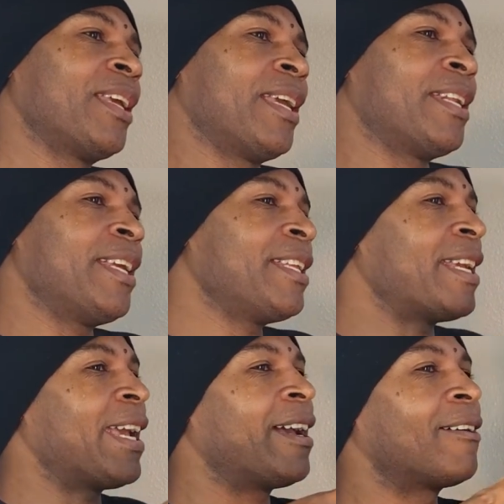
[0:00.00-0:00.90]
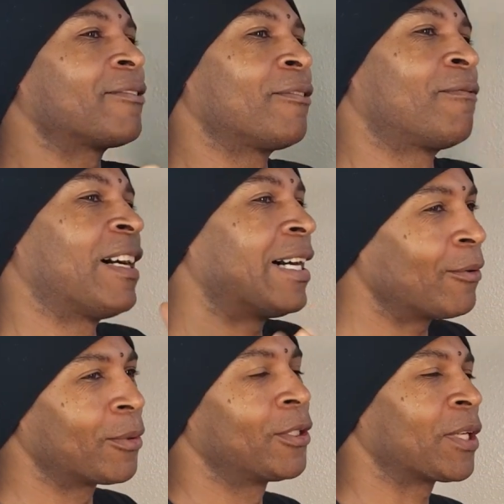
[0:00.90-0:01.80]
And then you have the
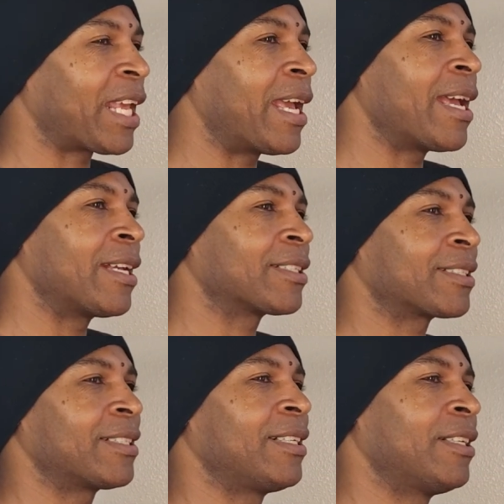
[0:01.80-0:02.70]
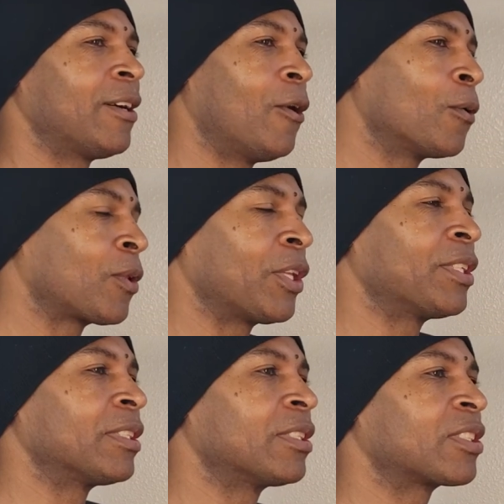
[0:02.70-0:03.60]
Von World cast in
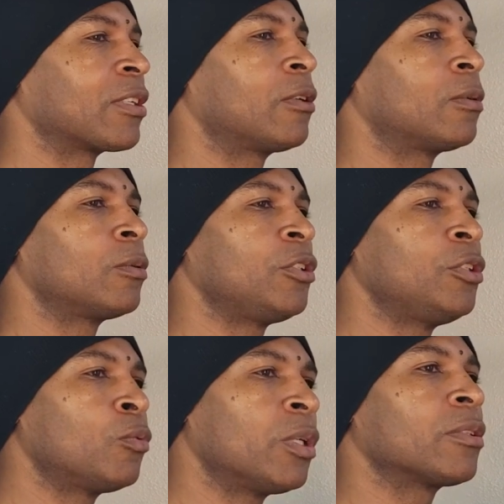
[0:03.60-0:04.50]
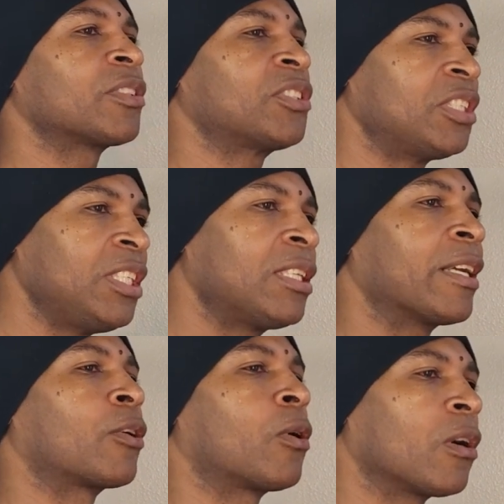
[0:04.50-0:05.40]
Oakland. So you will see
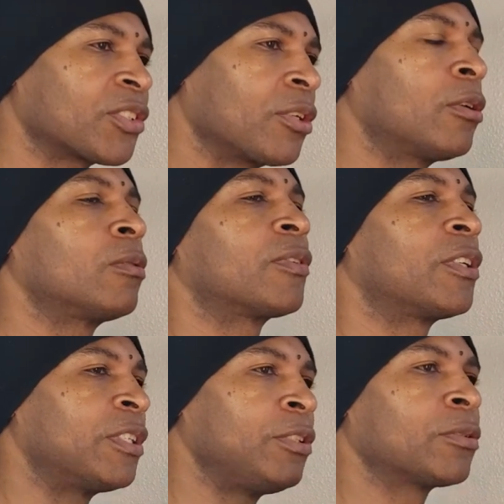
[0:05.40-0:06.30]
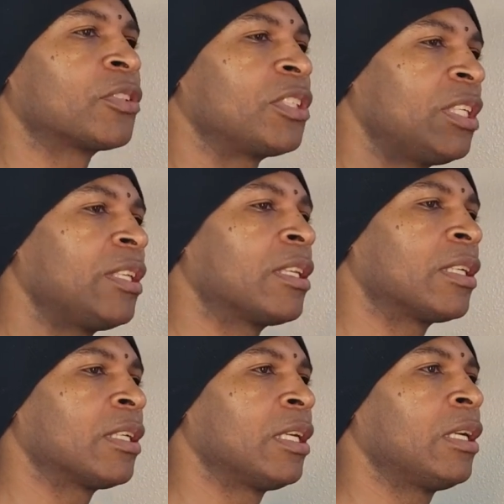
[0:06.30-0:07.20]
the crossover, and you'll see
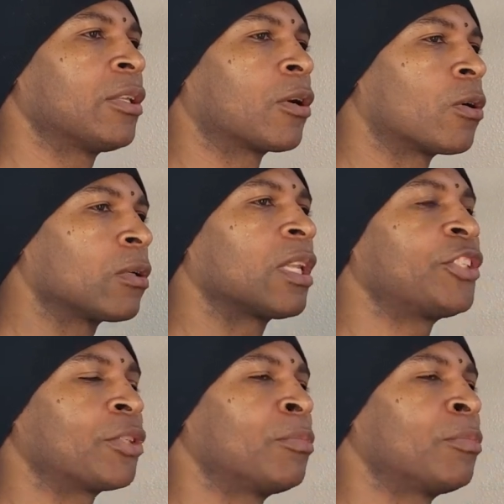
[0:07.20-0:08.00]
the the correlation